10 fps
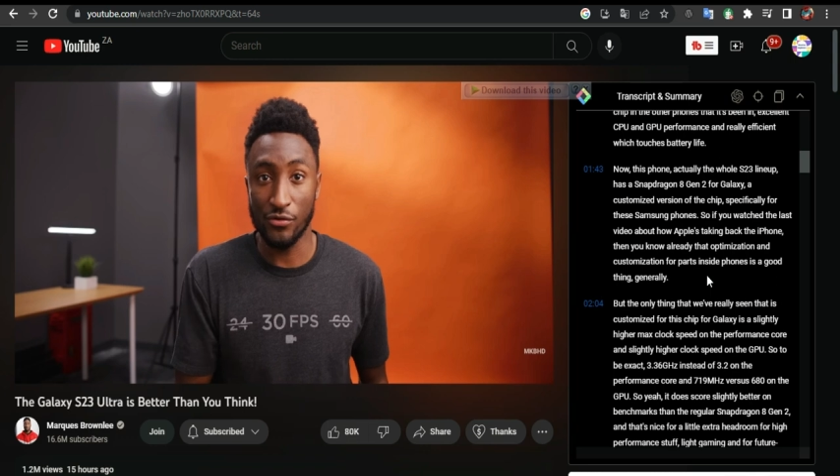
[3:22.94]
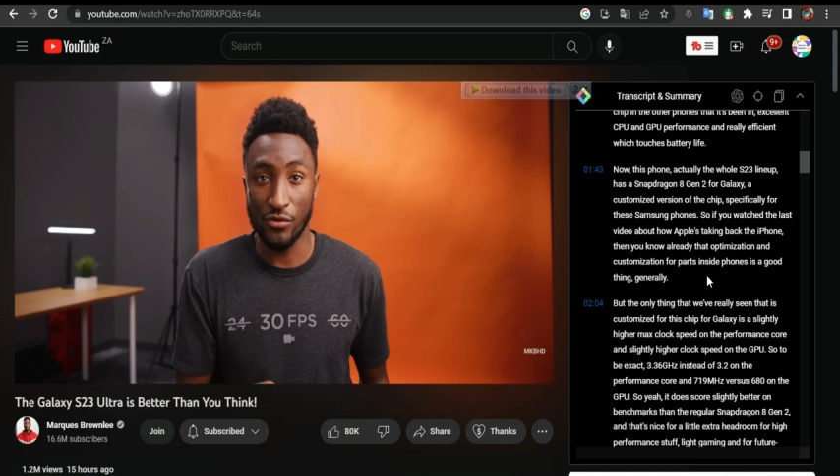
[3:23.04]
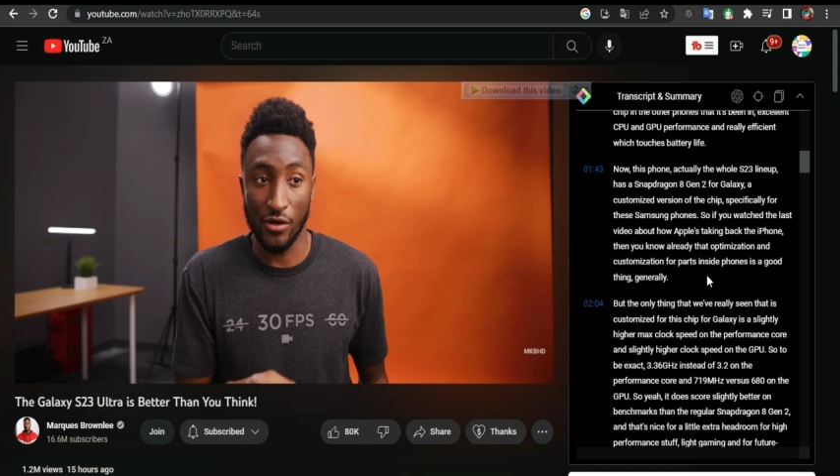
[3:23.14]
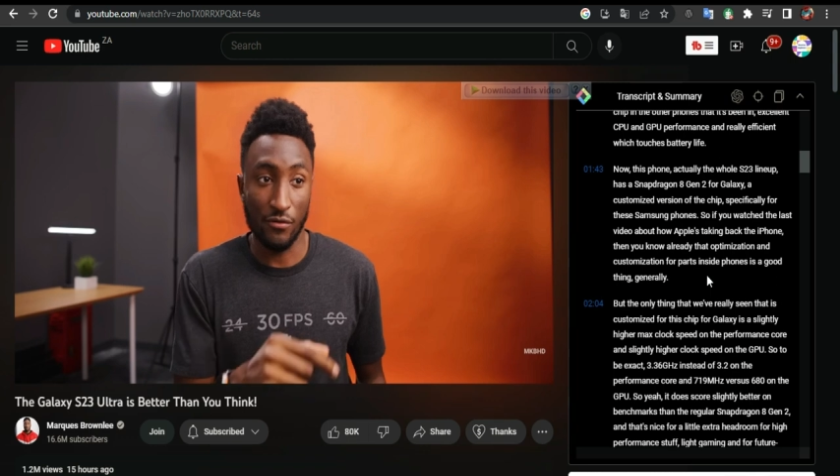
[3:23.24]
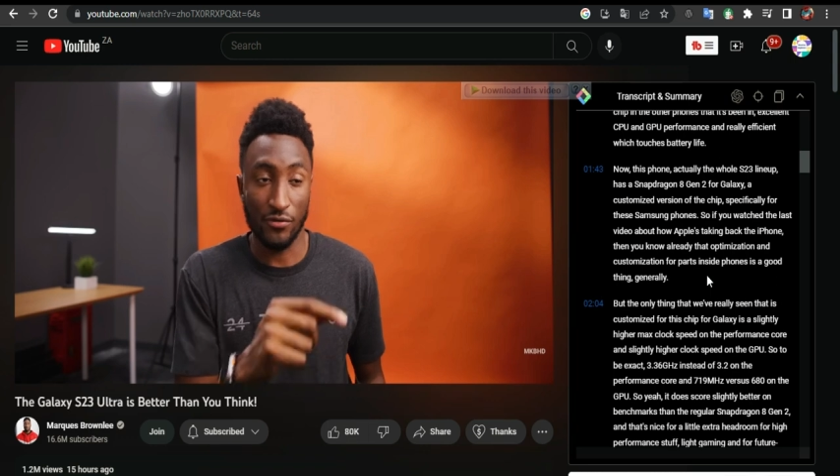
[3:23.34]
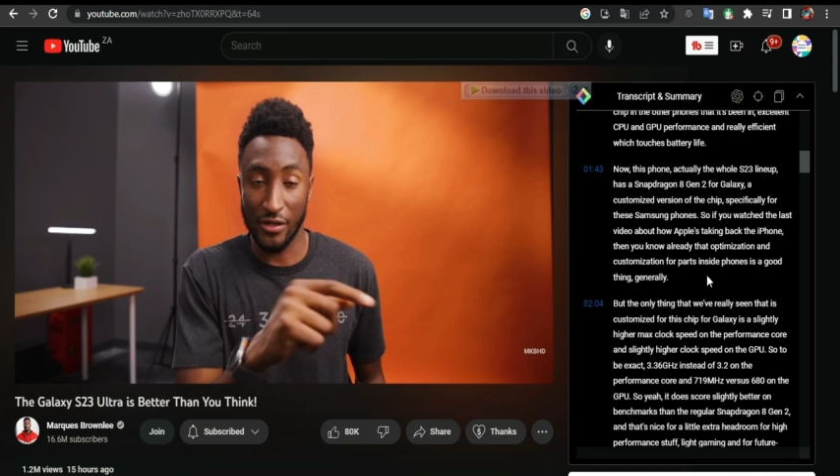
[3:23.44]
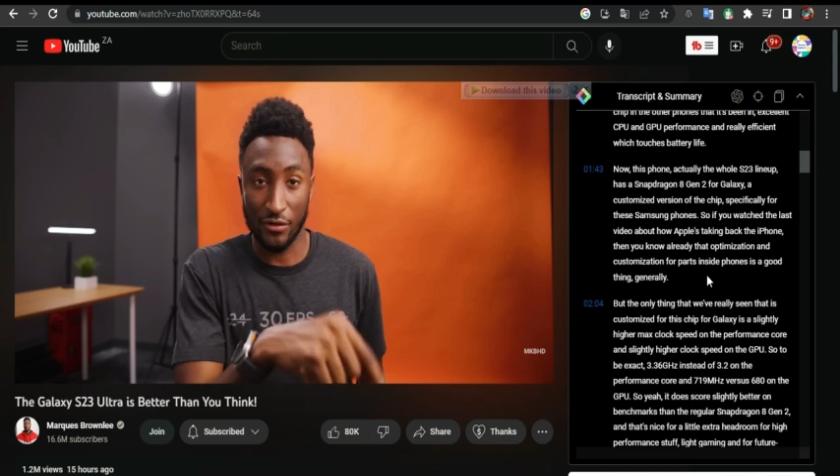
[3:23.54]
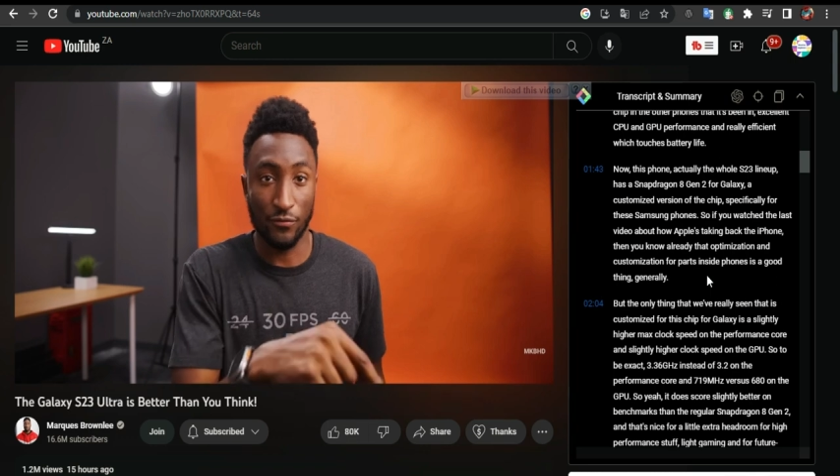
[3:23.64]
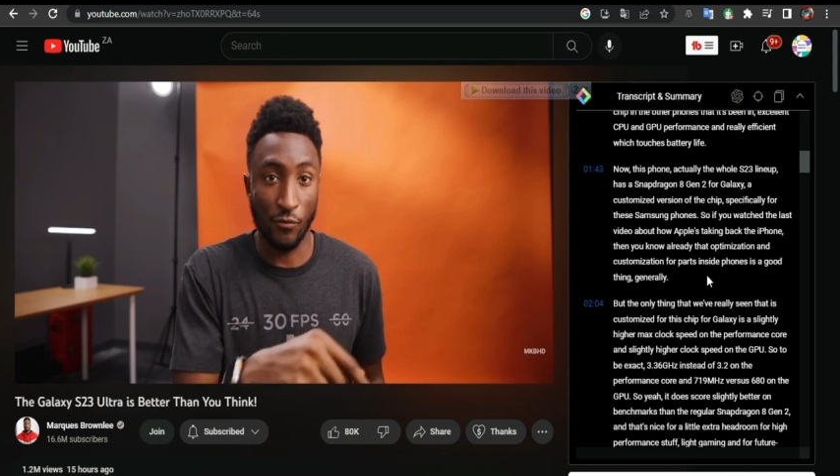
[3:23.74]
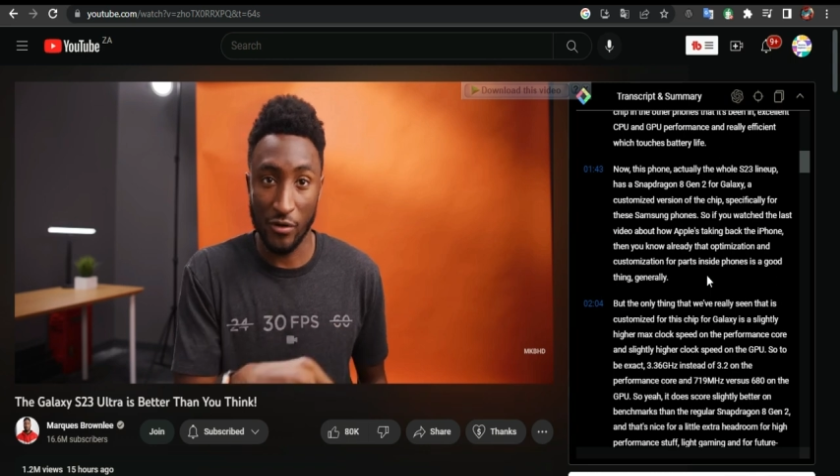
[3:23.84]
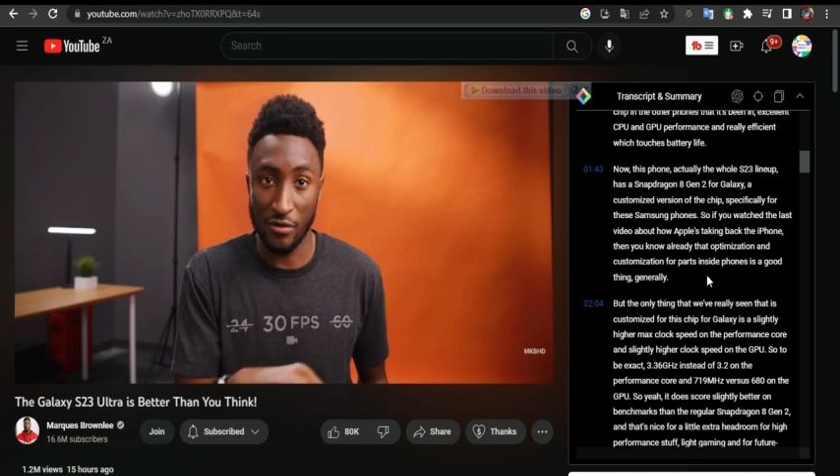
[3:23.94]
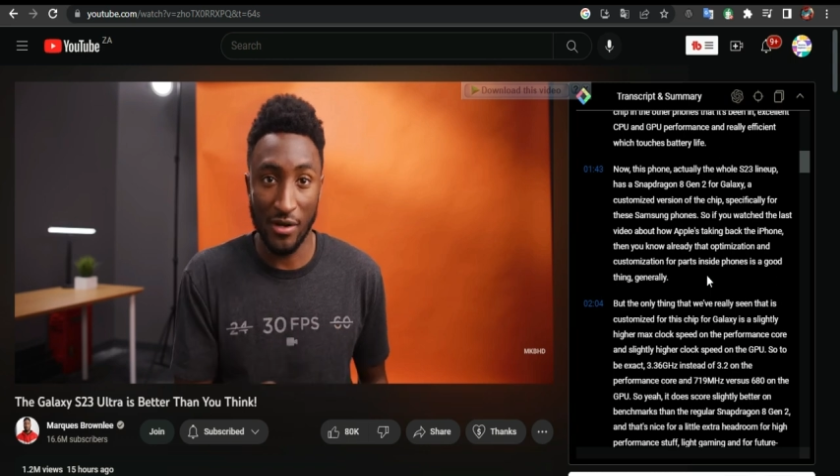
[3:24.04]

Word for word: have someone who is in need.